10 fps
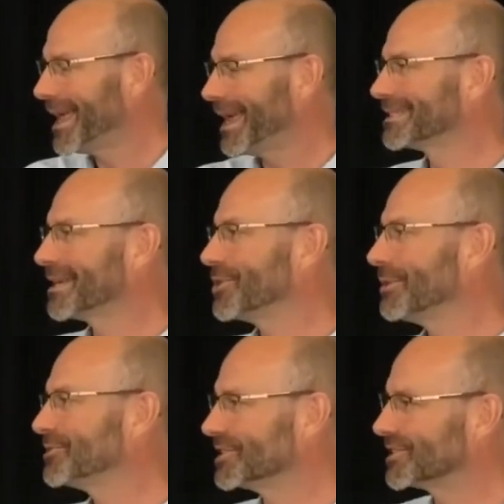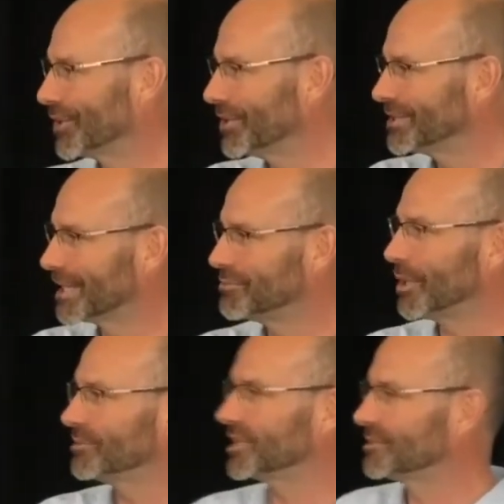And sometimes it's good,
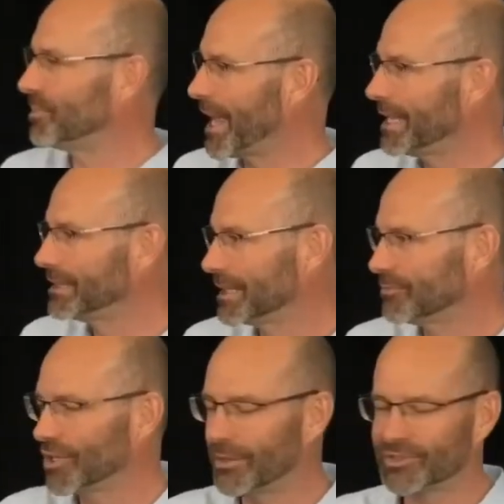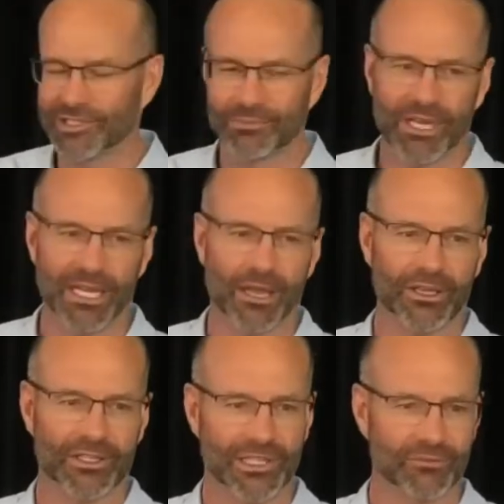sometimes it's bad, sometimes it's
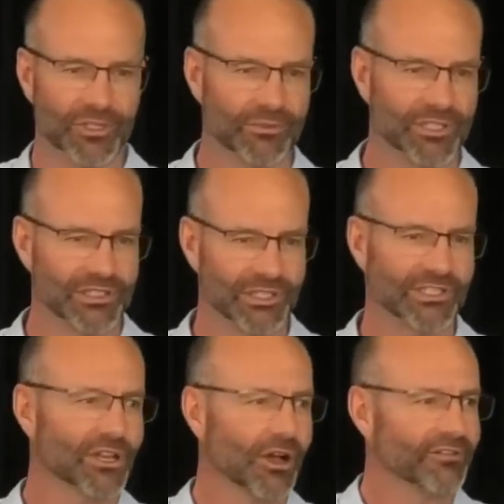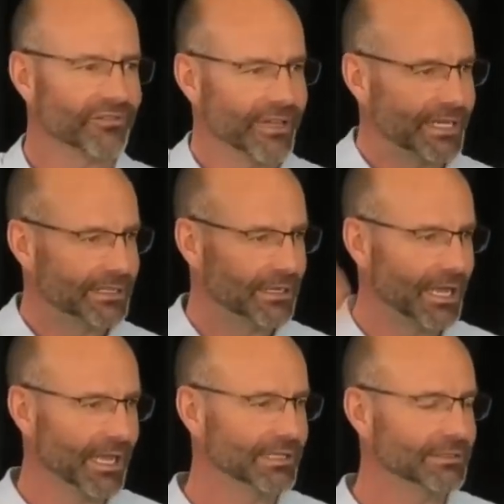mediocre, sometimes it's just life.
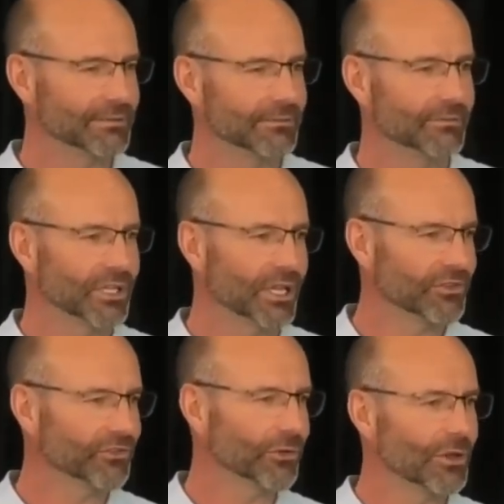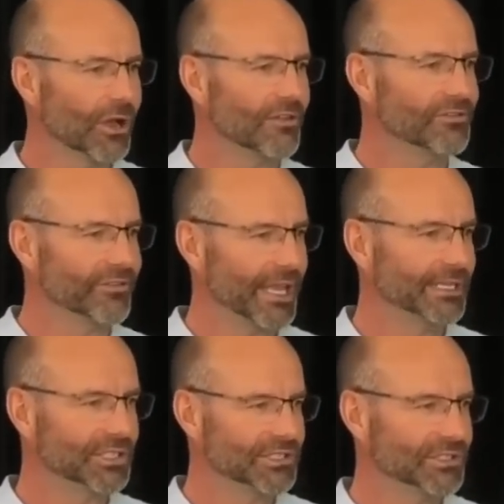And we go through life
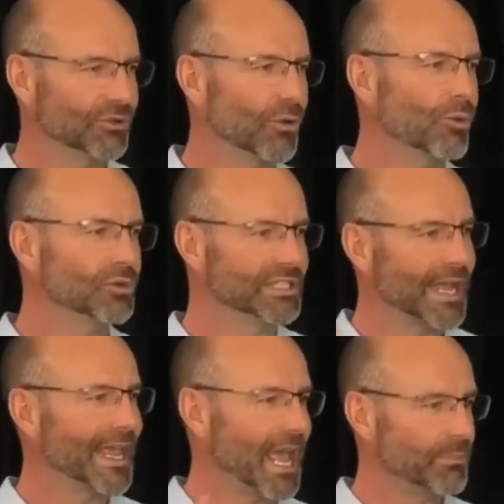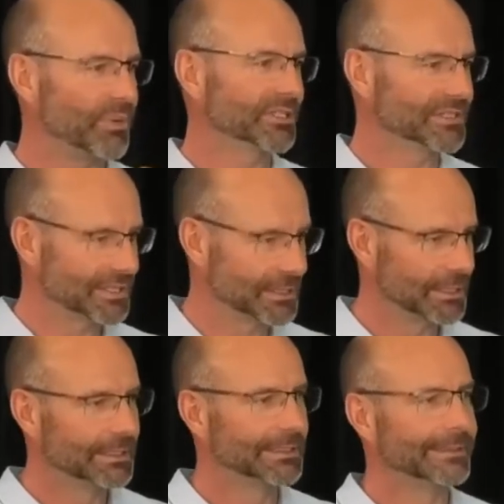and just the normal day happens.
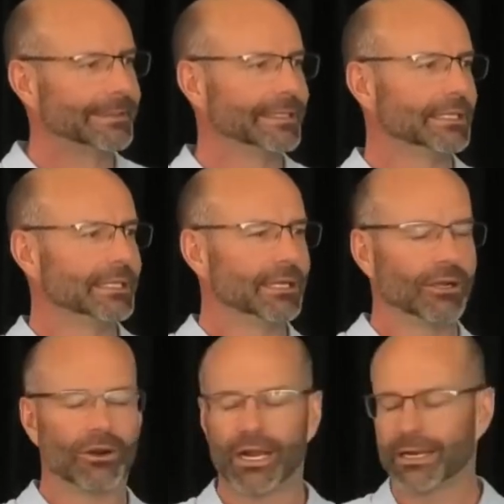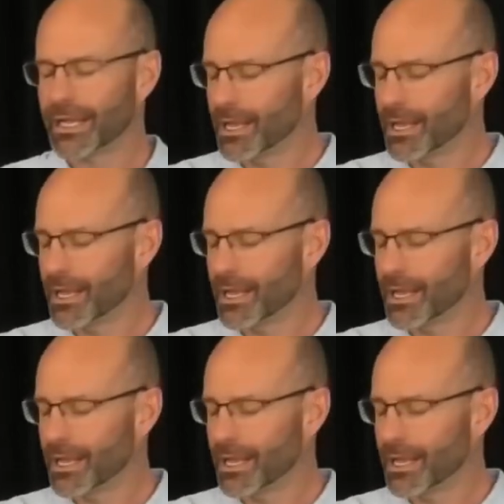All right?